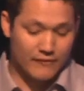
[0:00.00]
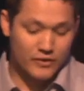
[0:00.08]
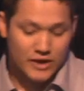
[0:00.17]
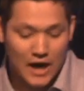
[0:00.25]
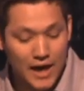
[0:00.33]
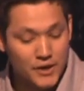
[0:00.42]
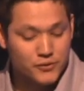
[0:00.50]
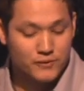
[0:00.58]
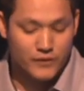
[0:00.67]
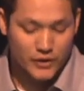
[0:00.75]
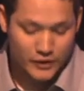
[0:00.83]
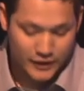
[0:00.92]
ever
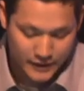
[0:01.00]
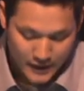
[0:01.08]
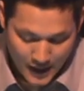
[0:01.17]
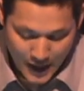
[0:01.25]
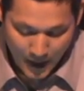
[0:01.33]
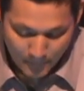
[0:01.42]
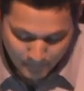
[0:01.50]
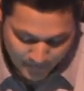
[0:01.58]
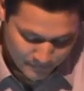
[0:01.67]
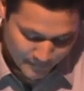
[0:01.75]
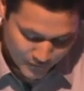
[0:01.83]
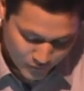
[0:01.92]
controverted a
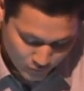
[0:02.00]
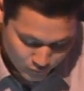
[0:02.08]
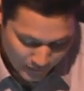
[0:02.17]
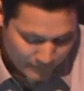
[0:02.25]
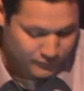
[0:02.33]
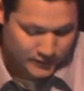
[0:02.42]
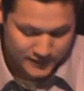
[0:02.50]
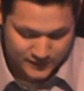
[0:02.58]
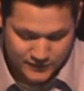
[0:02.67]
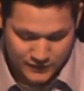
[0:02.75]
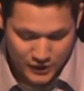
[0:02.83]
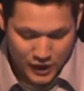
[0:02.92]
biblical
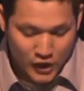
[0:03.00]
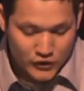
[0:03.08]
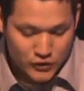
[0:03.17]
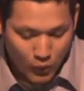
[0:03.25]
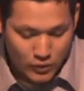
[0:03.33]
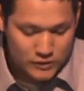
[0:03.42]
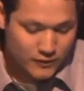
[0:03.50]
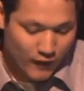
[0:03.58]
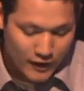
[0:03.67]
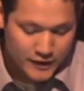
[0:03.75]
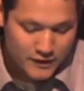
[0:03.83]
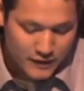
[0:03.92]
reference. Scores of
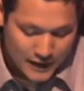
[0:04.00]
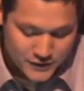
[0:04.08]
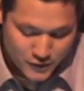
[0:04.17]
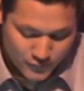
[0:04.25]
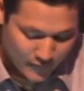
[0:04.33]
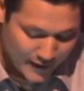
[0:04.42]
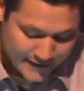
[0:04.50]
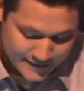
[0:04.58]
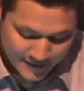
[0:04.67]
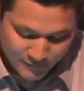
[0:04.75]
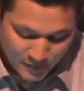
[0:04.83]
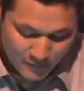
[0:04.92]
archaeological
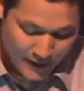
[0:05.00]
findings have been